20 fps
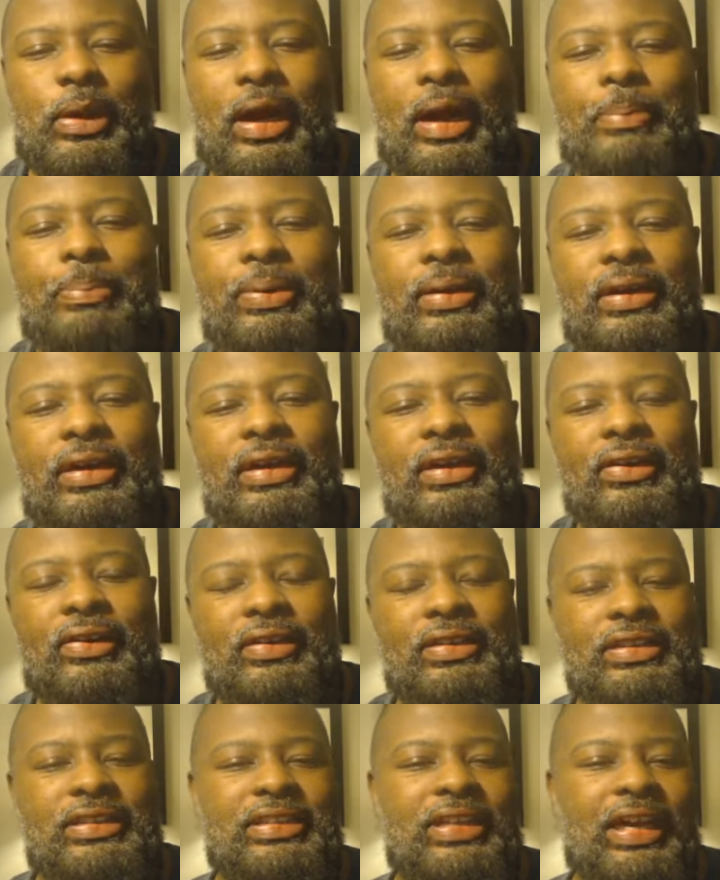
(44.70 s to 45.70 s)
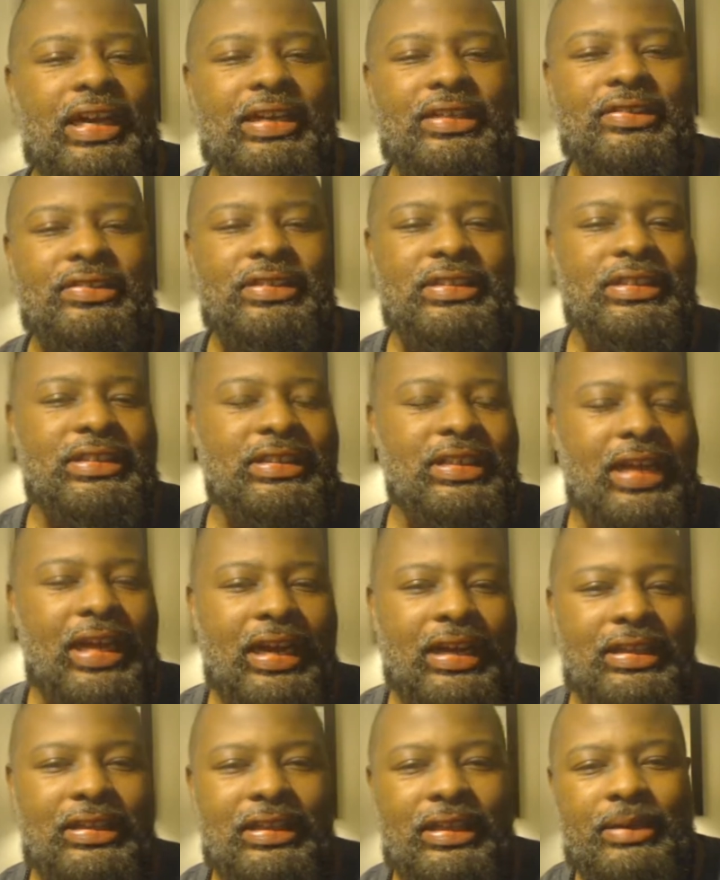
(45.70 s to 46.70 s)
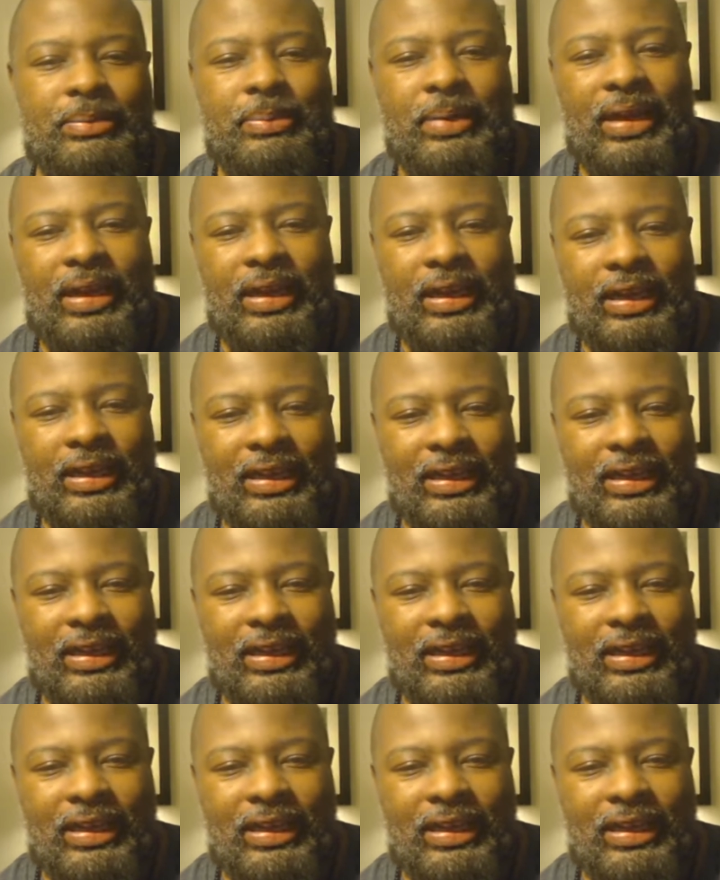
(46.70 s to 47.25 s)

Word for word: I put on the title is not clickbait.